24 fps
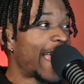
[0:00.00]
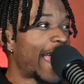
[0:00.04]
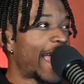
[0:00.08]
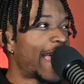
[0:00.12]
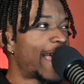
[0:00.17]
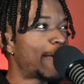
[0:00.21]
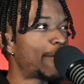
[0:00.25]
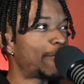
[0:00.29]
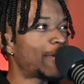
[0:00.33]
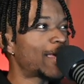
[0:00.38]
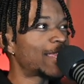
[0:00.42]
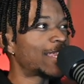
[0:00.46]

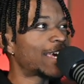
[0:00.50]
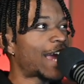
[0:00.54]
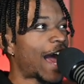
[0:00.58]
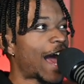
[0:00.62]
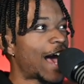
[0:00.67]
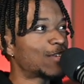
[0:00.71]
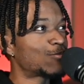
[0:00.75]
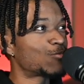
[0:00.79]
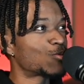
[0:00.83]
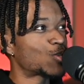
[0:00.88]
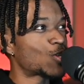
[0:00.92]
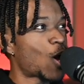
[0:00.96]
And me and the
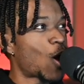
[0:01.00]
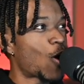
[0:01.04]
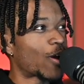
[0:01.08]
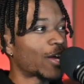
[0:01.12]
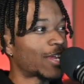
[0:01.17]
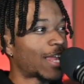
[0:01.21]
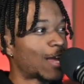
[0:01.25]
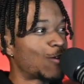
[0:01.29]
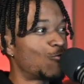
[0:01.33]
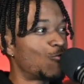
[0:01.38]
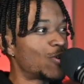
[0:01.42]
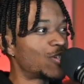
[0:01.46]
guys were talking
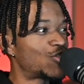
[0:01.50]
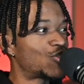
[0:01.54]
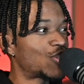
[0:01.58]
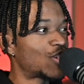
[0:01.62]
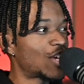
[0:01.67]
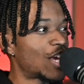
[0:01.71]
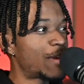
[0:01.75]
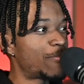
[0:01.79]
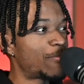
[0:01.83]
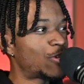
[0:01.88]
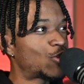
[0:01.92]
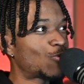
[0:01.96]
like, which
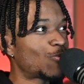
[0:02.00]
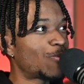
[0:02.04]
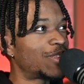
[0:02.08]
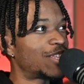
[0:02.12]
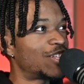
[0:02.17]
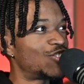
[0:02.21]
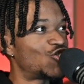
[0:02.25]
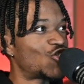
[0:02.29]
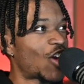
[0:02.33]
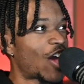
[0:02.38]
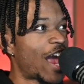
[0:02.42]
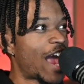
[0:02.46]
team between the
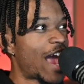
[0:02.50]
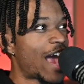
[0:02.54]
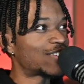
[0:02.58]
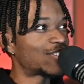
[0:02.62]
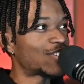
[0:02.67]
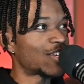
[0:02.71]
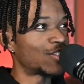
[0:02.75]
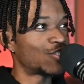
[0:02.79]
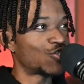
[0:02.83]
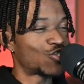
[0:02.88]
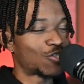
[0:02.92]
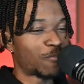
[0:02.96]
Jazz
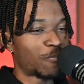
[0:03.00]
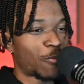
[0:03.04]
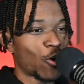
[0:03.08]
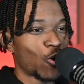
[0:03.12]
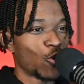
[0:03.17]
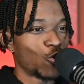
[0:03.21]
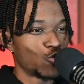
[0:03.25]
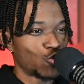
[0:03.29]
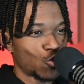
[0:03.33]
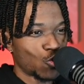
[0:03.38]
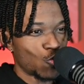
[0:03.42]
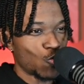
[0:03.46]
and the
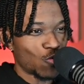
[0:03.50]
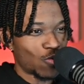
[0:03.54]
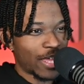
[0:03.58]
Spurs do you